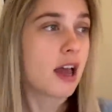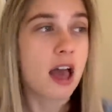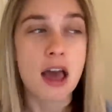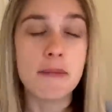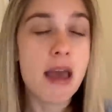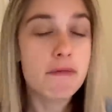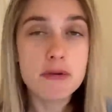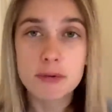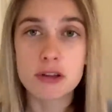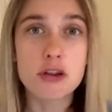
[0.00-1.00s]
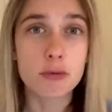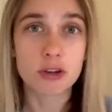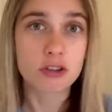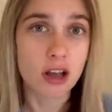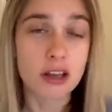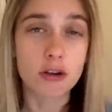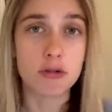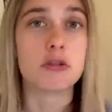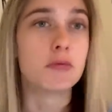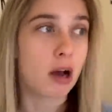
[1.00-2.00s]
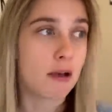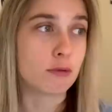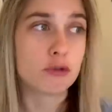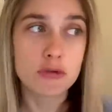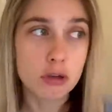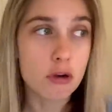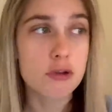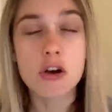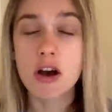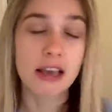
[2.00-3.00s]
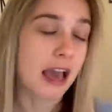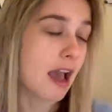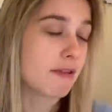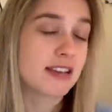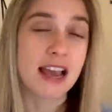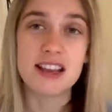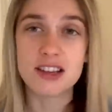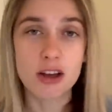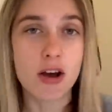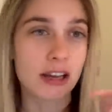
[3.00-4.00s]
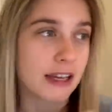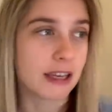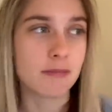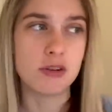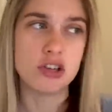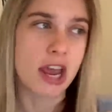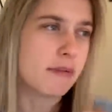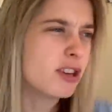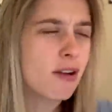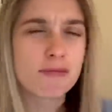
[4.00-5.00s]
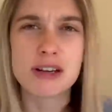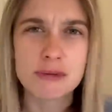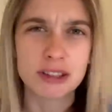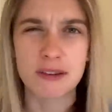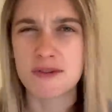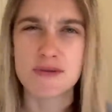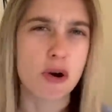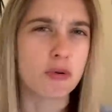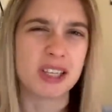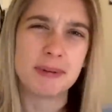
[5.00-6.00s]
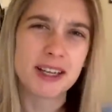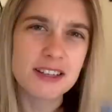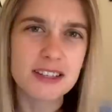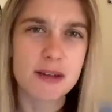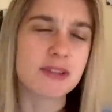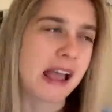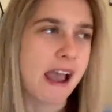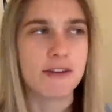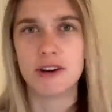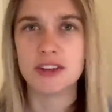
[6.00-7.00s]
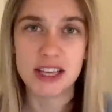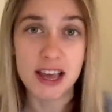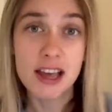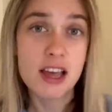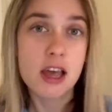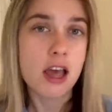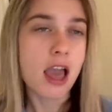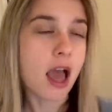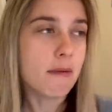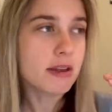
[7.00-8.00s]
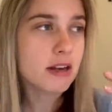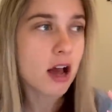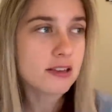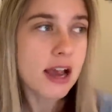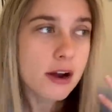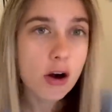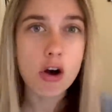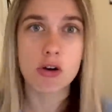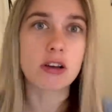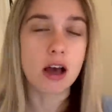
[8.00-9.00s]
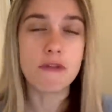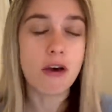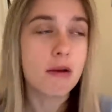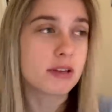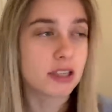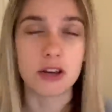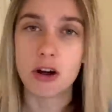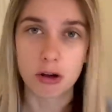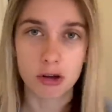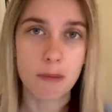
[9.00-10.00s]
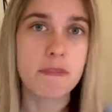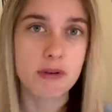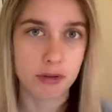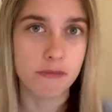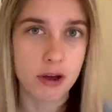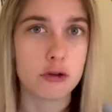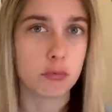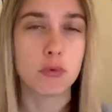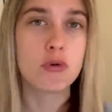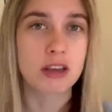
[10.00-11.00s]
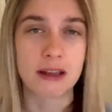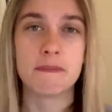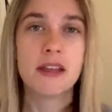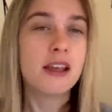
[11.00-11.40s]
everyone that you want to sign, go to rivals. You can't get Harry Kane, you can't get Kim Min-jae, we don't really want to give you a goalkeeper, can you stick with De Gea another year? I mean, Ten Hag, if I was Ten Hag, I'd be on the verge of walking.